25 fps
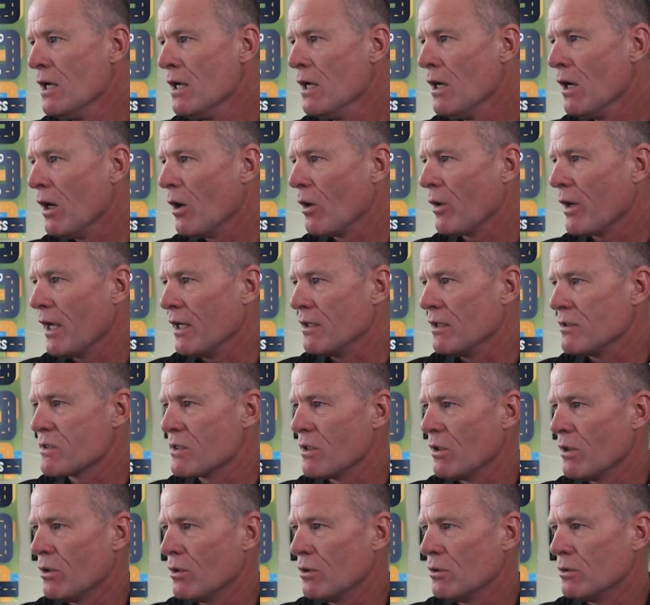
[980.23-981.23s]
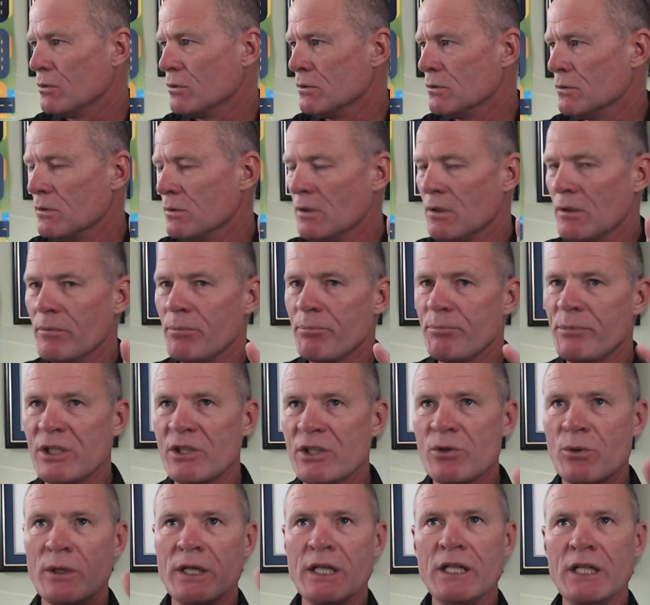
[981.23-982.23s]
Okay, so
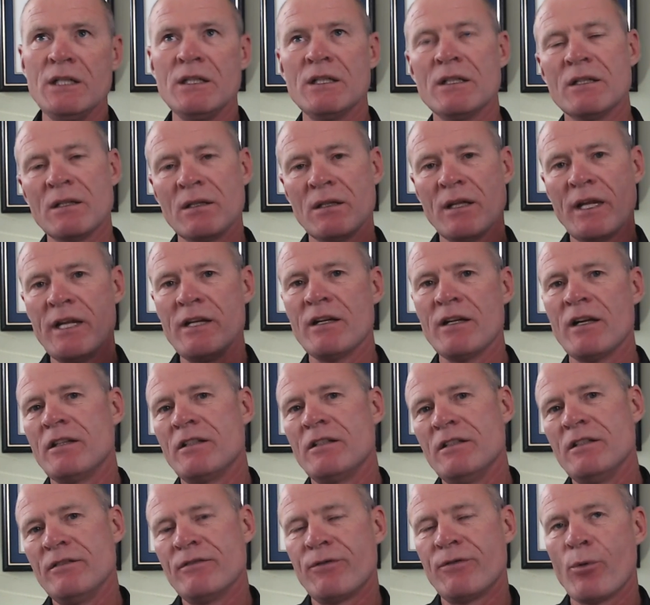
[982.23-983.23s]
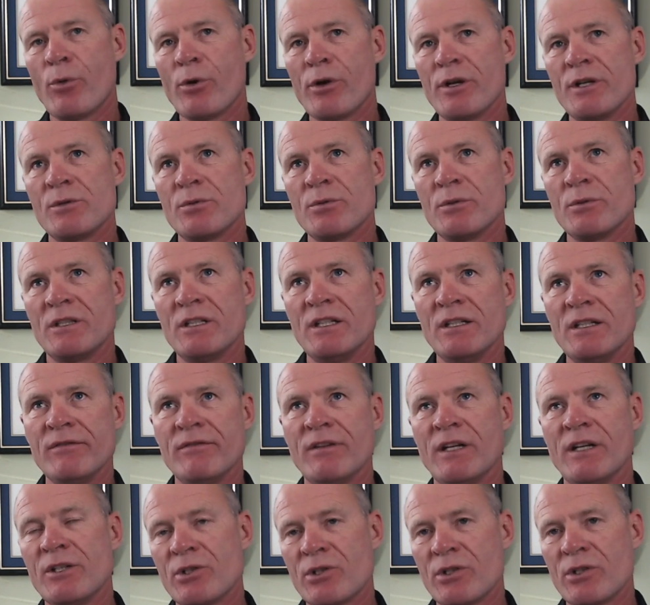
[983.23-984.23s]
between the late 1940s with the
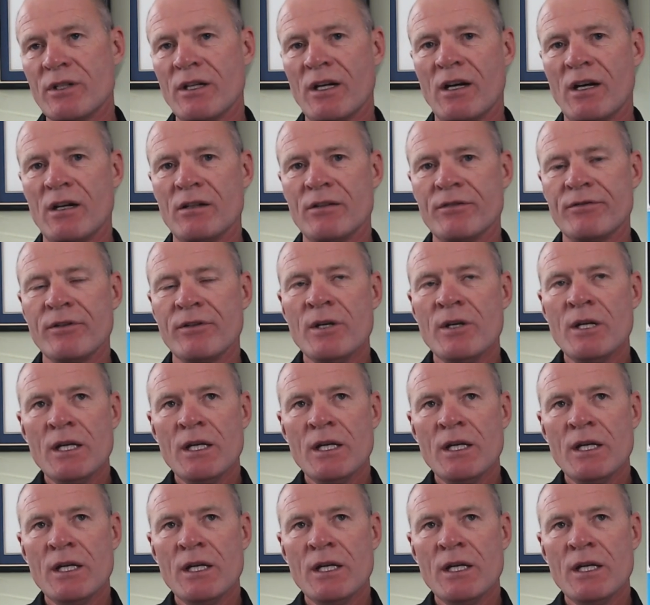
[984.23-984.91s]
invention of